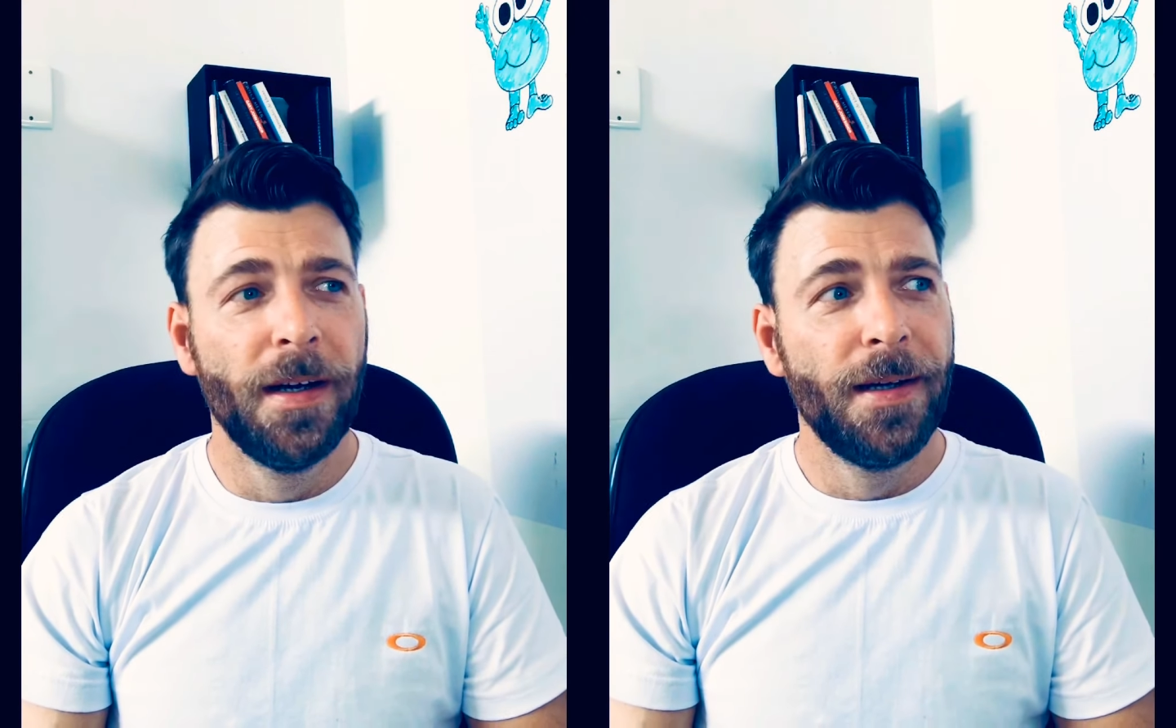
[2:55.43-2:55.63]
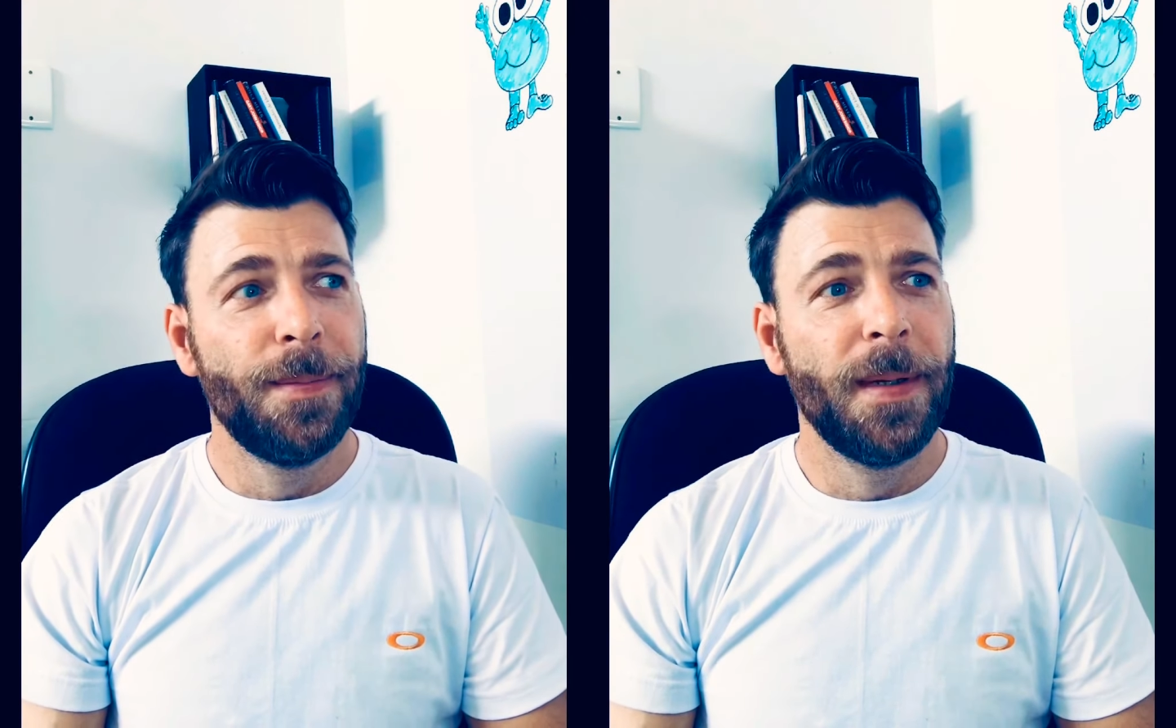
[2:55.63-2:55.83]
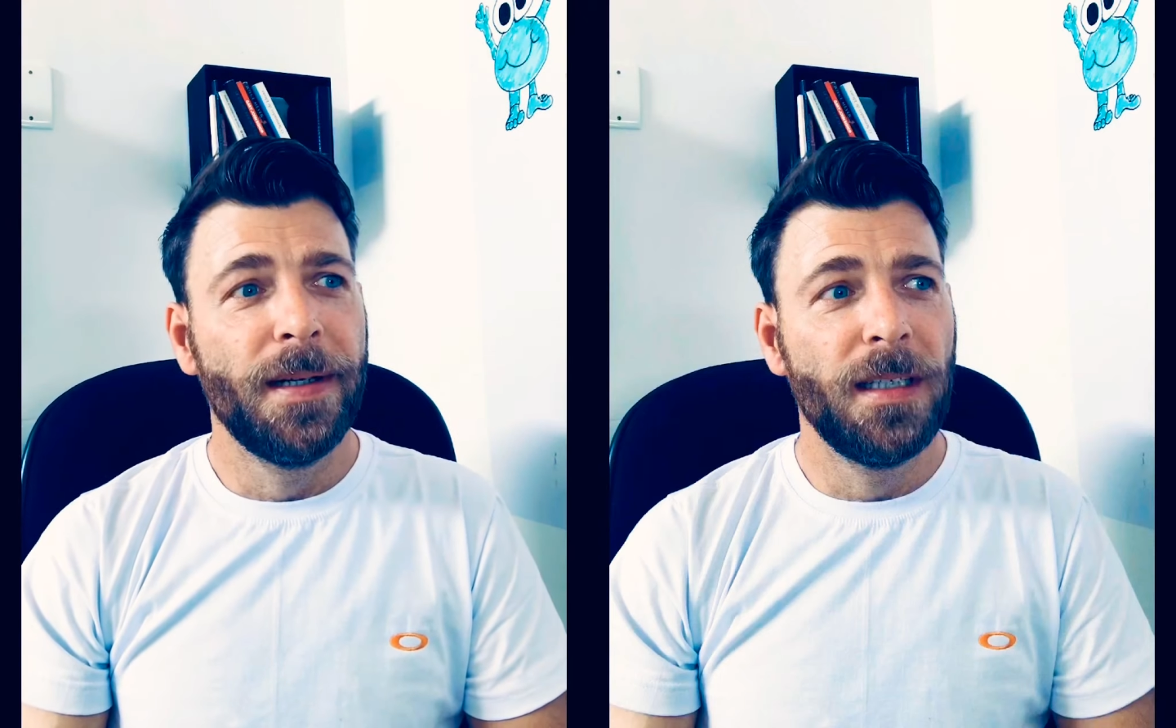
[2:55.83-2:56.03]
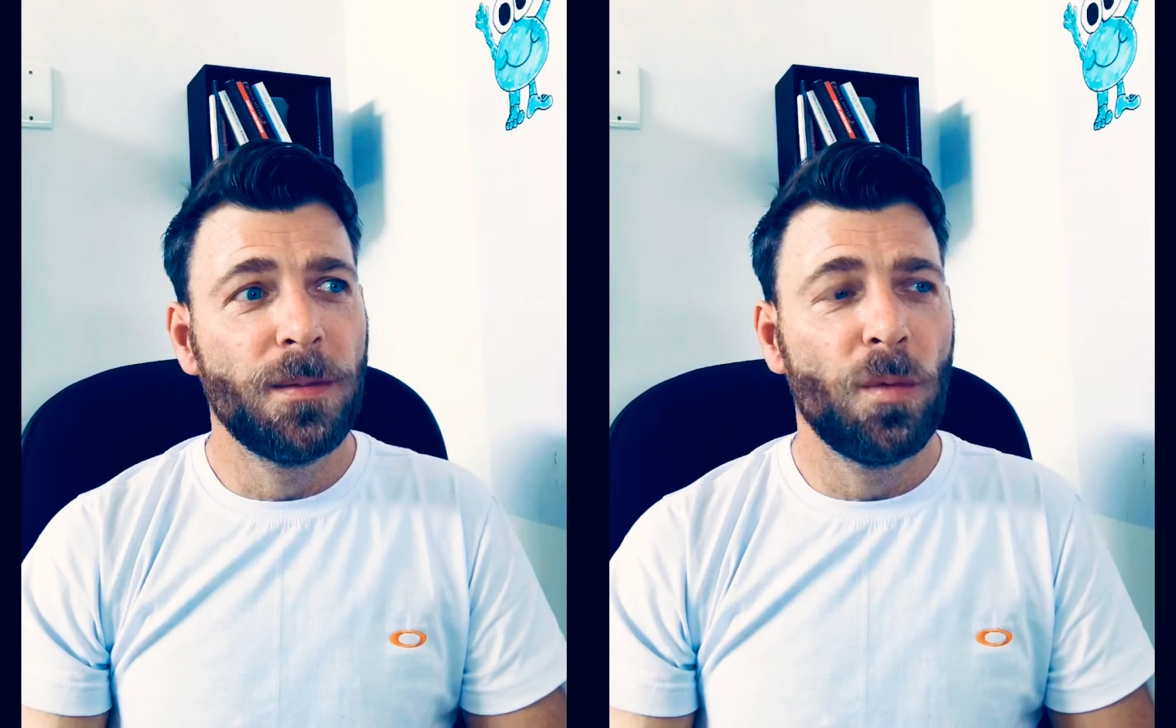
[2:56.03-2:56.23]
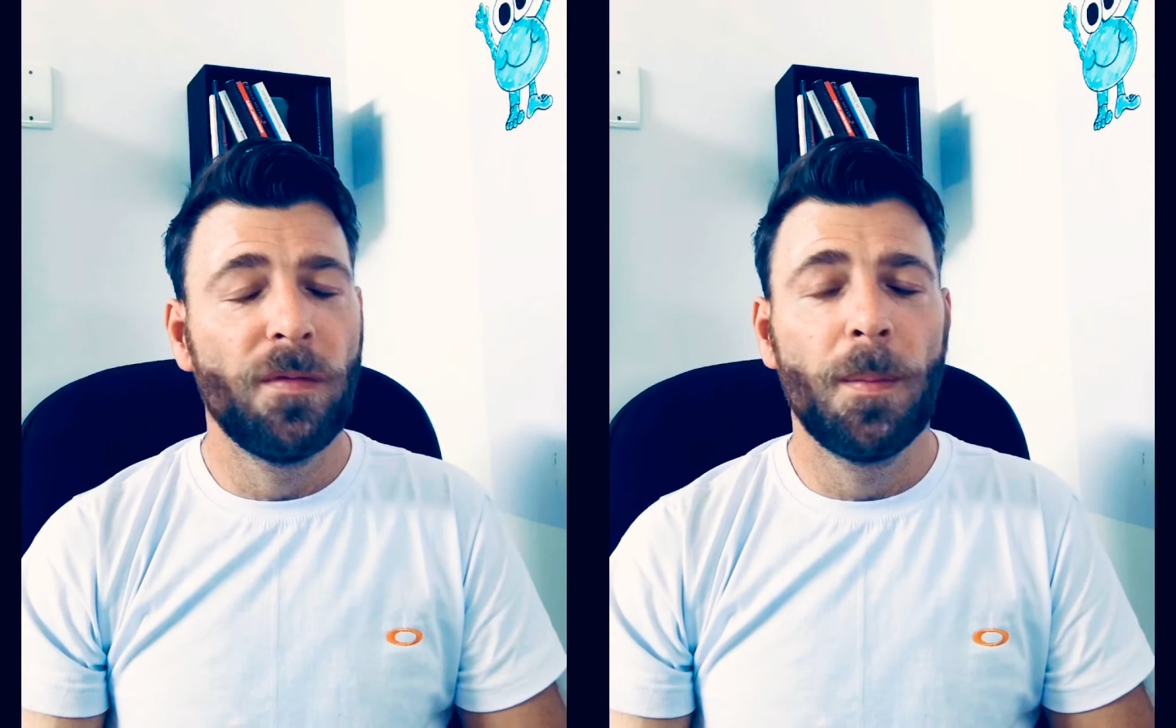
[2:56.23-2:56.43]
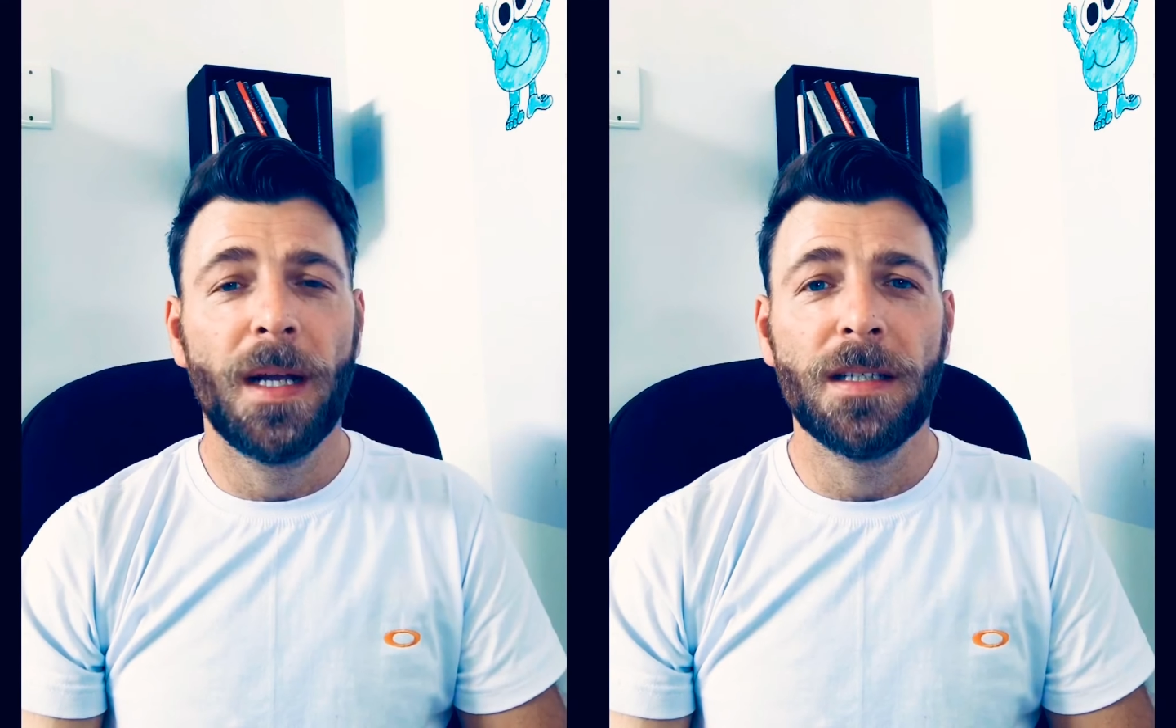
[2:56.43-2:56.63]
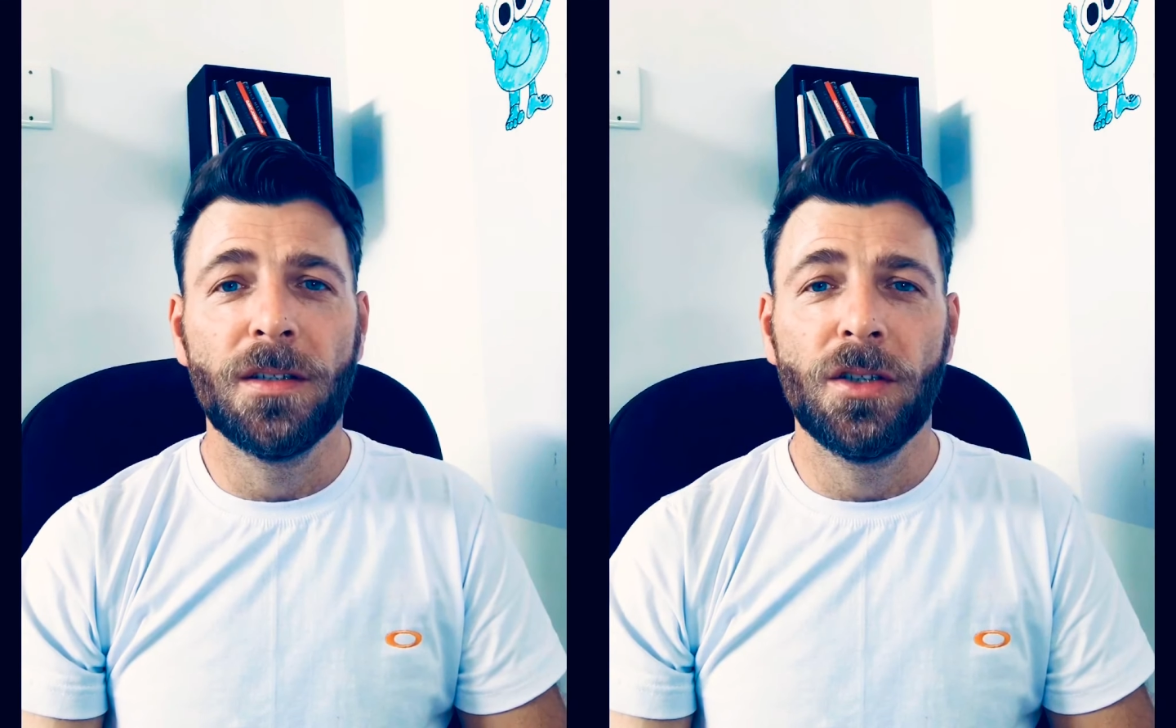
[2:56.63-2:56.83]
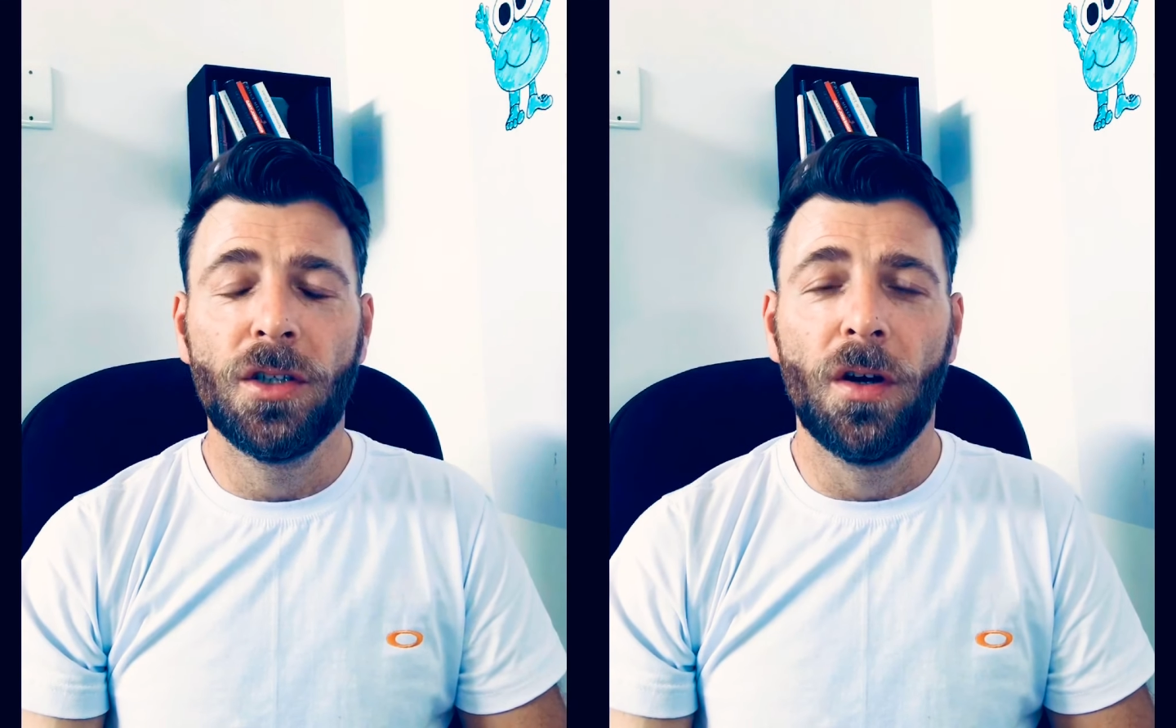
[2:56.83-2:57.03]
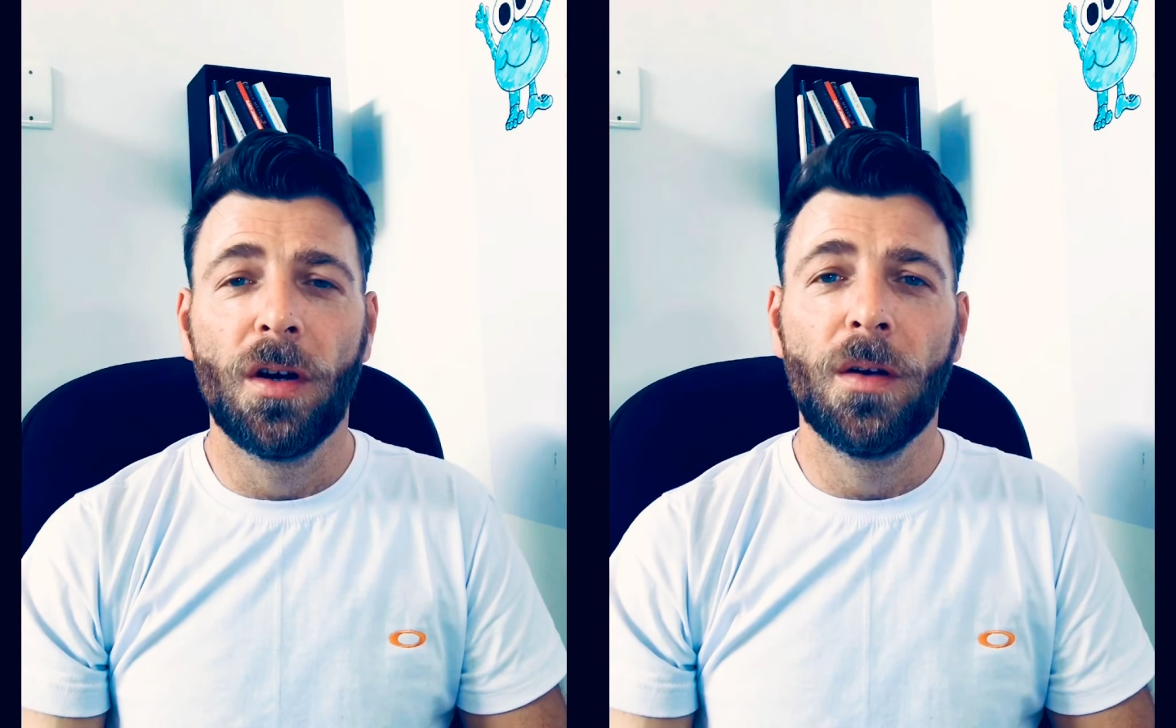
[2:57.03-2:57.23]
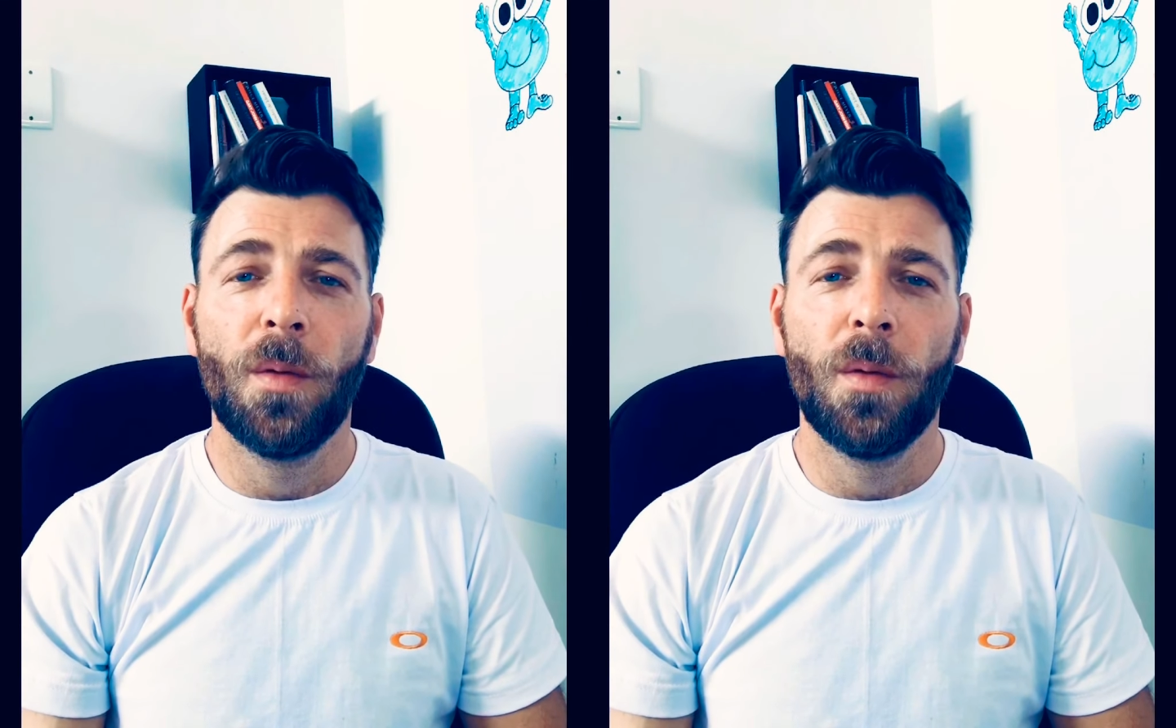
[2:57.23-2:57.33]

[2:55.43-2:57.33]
But it's more of a pleasant shock